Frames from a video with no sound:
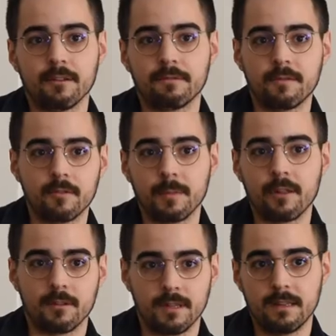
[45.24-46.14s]
of
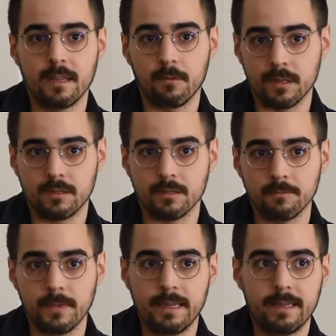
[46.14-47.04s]
information that they want
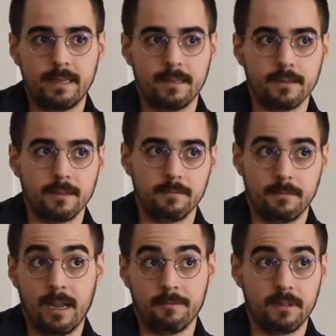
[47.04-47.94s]
to.
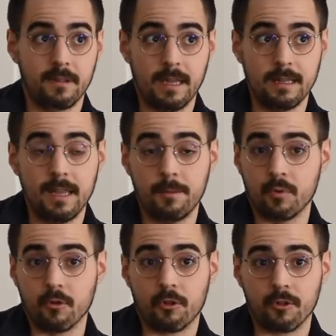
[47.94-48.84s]
I would say they
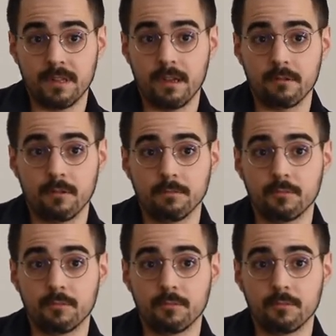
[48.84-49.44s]
push their own